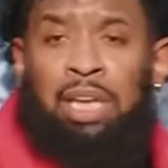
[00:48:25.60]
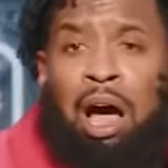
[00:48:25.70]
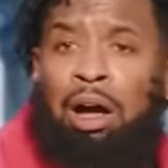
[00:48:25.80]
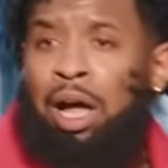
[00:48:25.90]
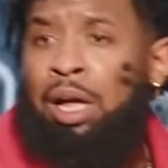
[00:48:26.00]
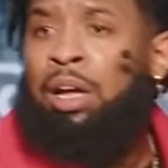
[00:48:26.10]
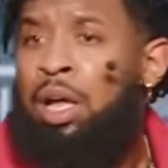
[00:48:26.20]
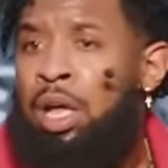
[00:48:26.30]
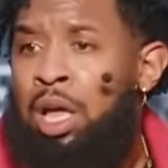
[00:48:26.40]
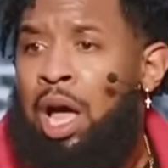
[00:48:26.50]
Nah,
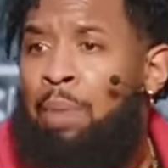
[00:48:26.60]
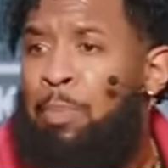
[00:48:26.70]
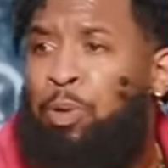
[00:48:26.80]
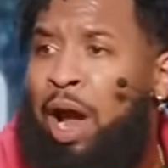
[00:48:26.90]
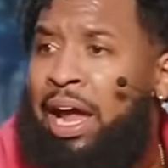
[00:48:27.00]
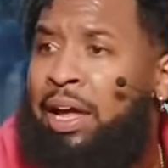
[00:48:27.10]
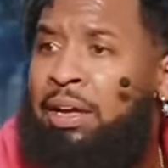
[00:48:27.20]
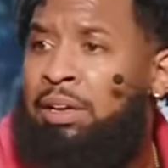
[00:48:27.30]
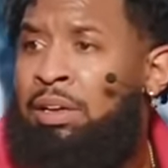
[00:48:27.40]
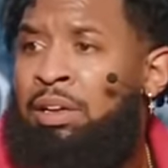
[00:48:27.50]
I'm going to pray.
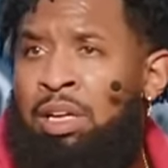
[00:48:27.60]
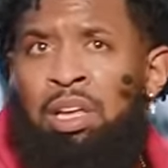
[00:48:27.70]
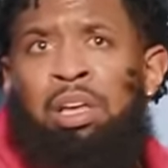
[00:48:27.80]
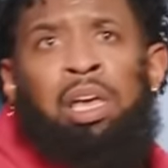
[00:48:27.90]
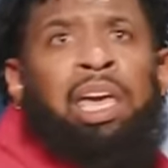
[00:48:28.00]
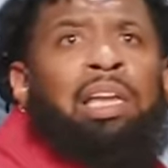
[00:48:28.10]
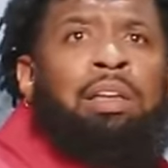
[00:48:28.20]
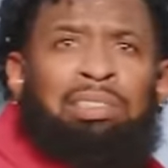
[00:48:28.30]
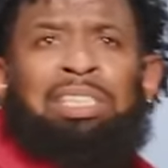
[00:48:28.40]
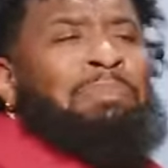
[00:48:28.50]
He
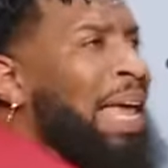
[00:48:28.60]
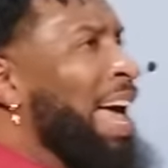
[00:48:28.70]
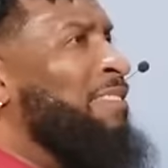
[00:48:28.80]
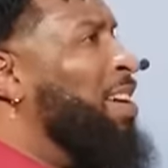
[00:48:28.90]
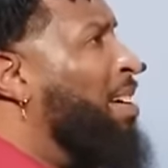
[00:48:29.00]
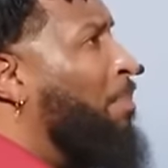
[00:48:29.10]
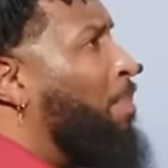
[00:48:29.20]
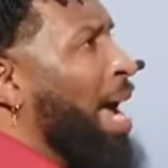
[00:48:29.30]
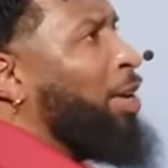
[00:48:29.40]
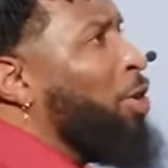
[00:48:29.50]
looks up to heaven,
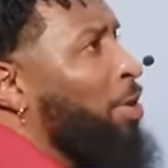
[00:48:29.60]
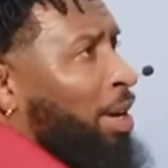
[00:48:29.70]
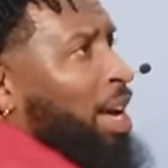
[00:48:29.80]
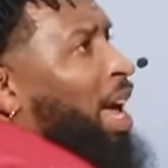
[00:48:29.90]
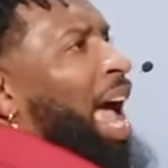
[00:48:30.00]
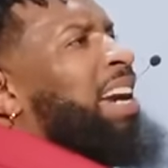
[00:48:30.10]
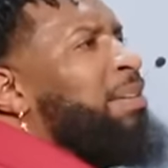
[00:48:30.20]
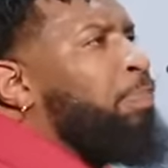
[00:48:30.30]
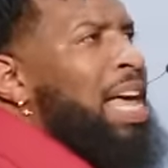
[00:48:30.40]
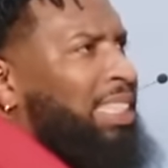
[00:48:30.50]
Michael, and he
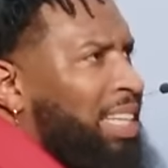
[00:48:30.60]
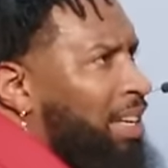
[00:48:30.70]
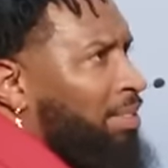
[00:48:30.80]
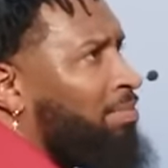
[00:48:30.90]
blessed it.